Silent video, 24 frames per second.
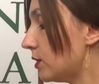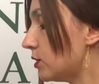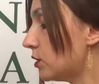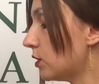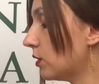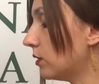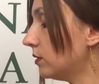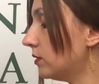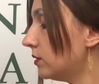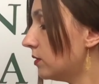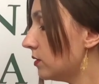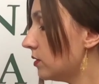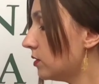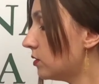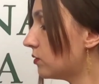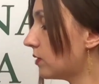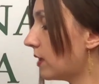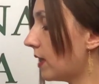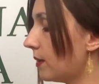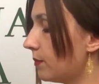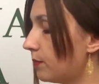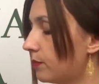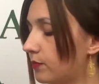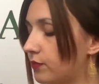Shoulder
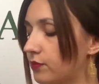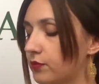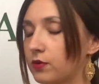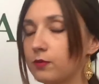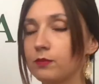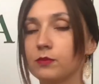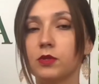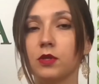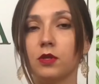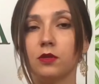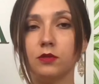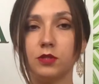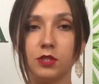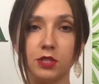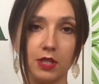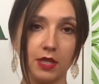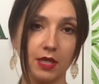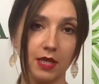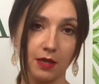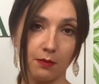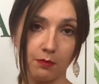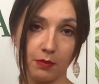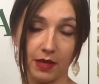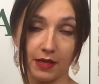strap from Dolce
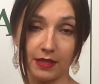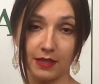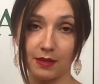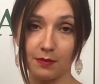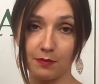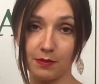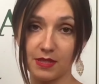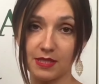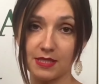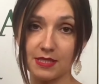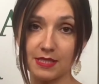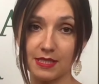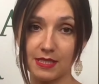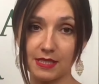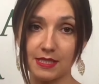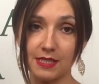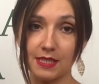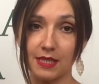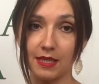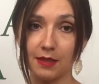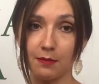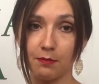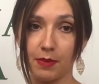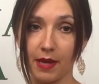& Gabbana Miss
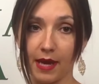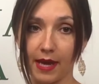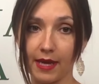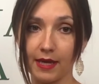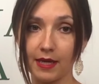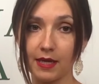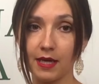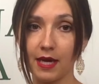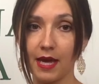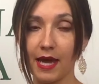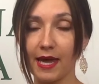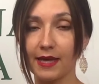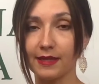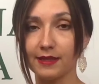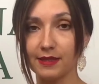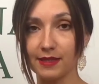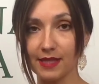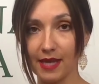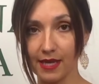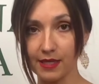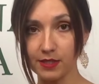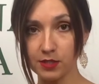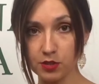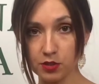Sicily bag
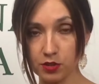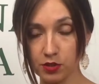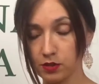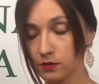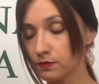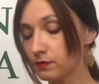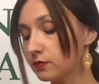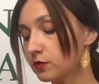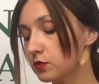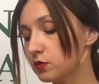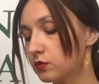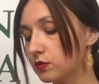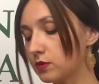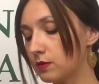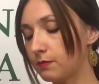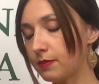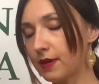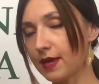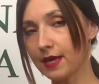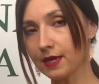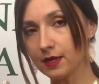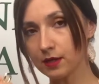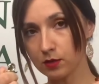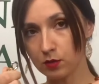attached to the
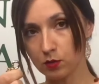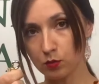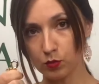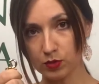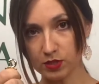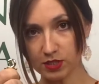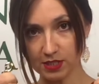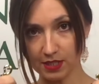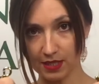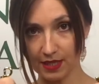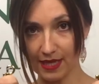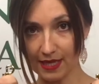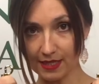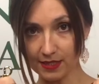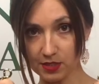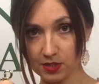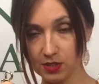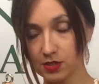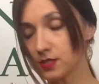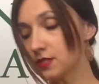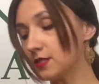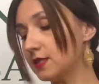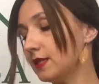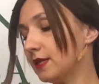bag, with a
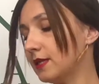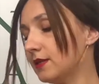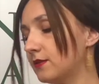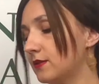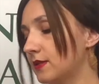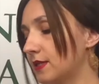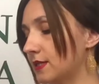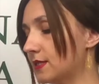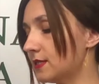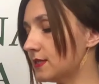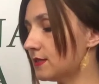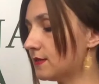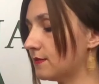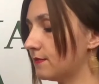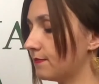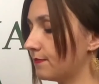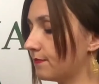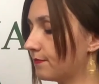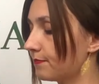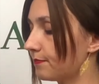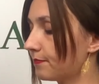latch like this.